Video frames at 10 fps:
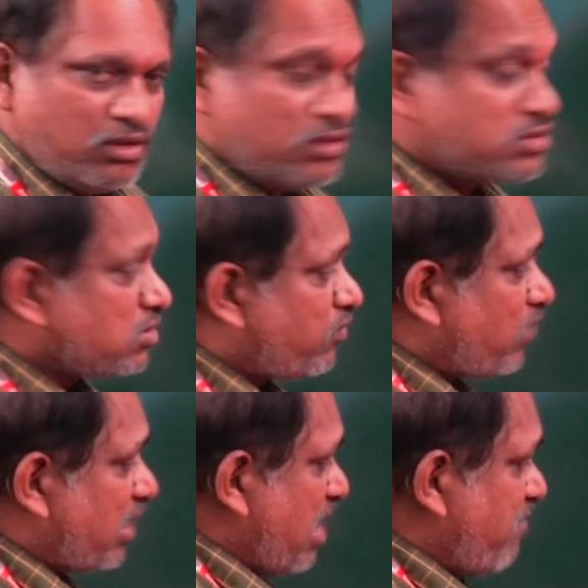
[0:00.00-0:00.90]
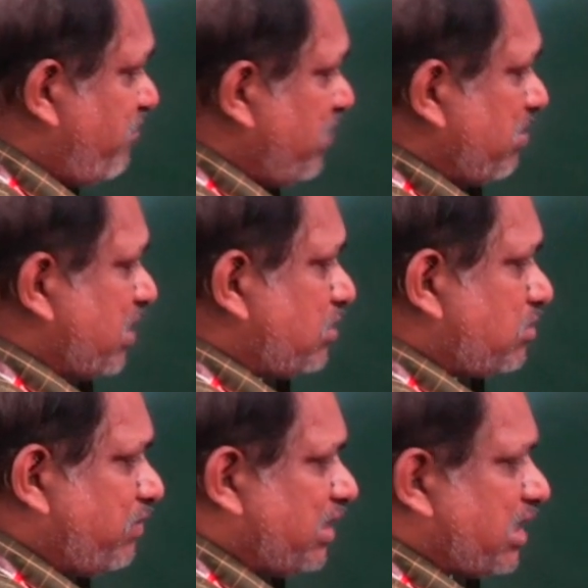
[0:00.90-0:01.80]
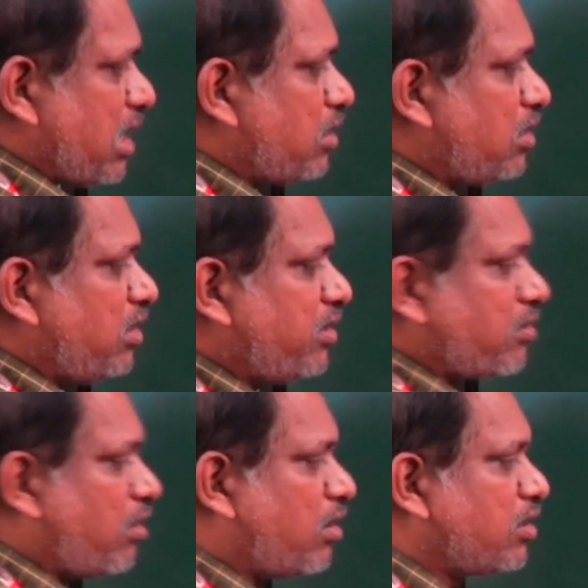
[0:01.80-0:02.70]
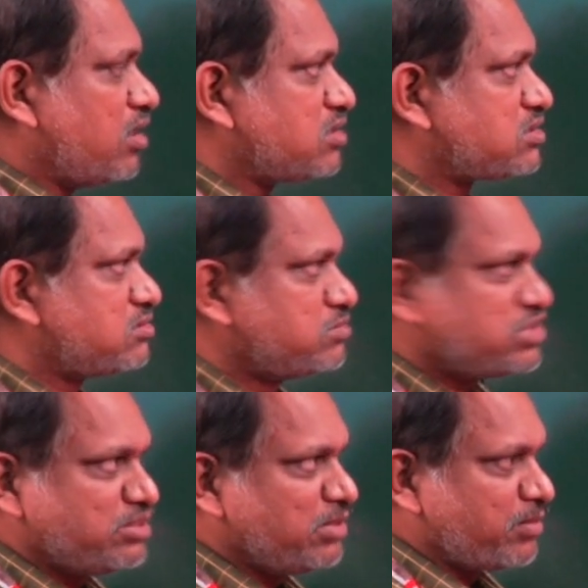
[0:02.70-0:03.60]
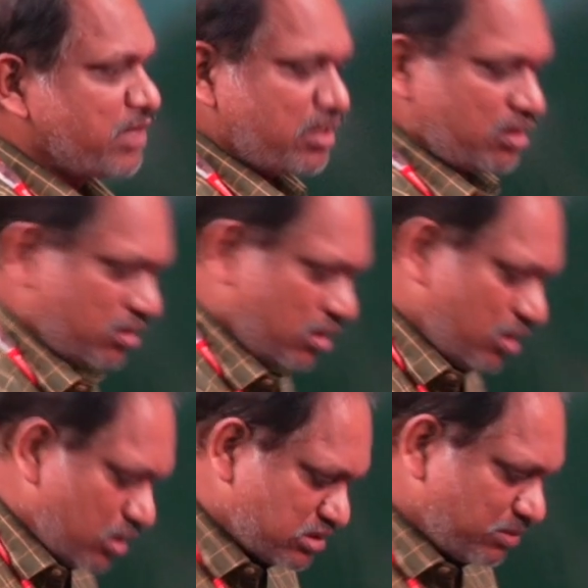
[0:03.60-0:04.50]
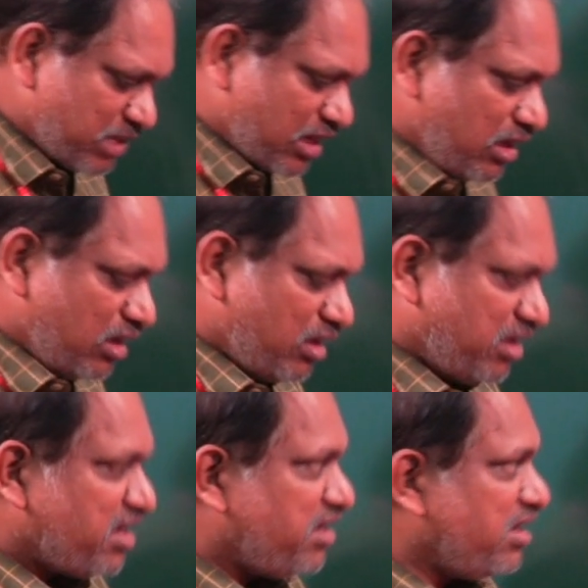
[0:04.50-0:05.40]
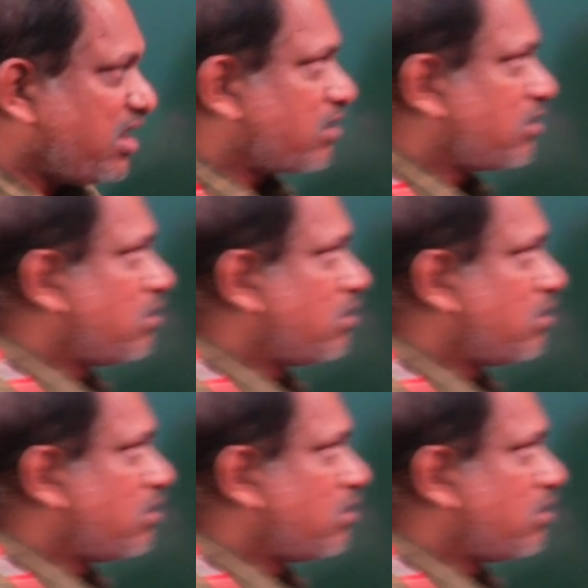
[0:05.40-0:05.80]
So for every month we calculate odd days similar manner. Similarly, in a year,